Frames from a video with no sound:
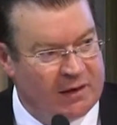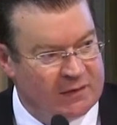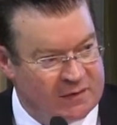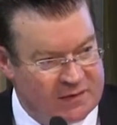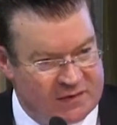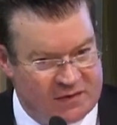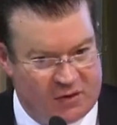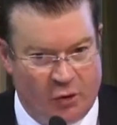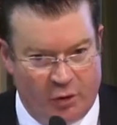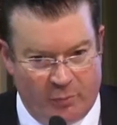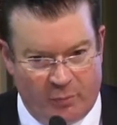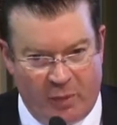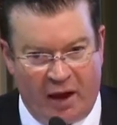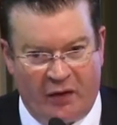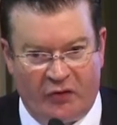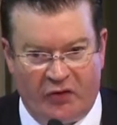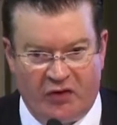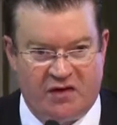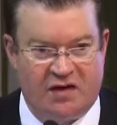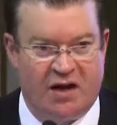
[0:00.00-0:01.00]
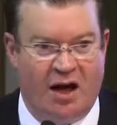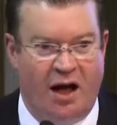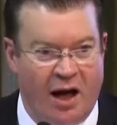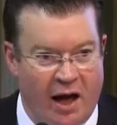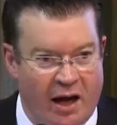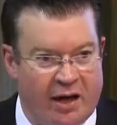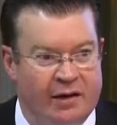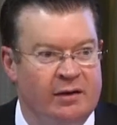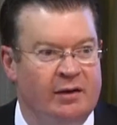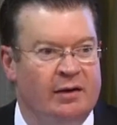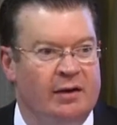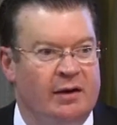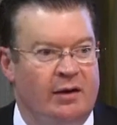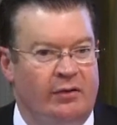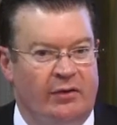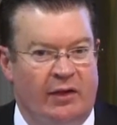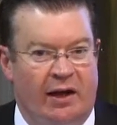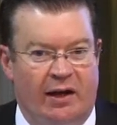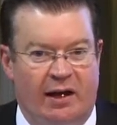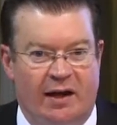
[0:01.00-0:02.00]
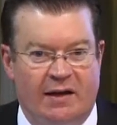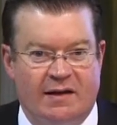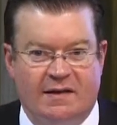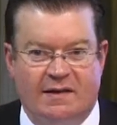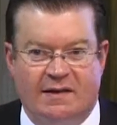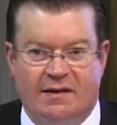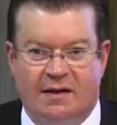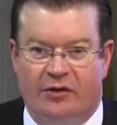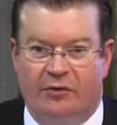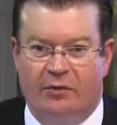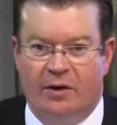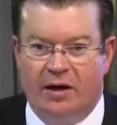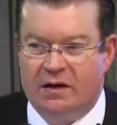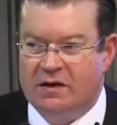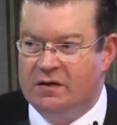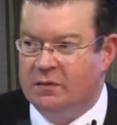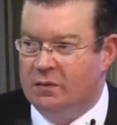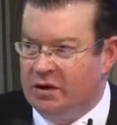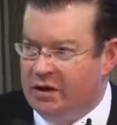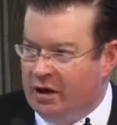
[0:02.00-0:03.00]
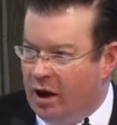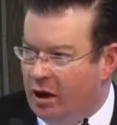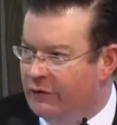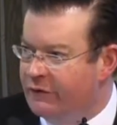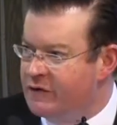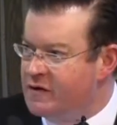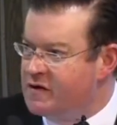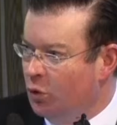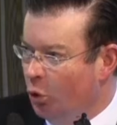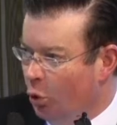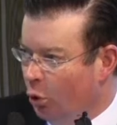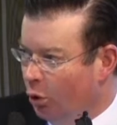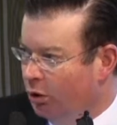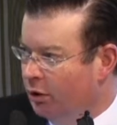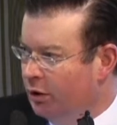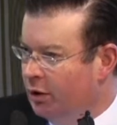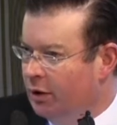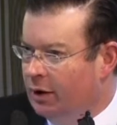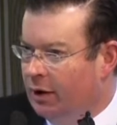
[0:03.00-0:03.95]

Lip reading: to turn back the tide that has threatened to engulf us all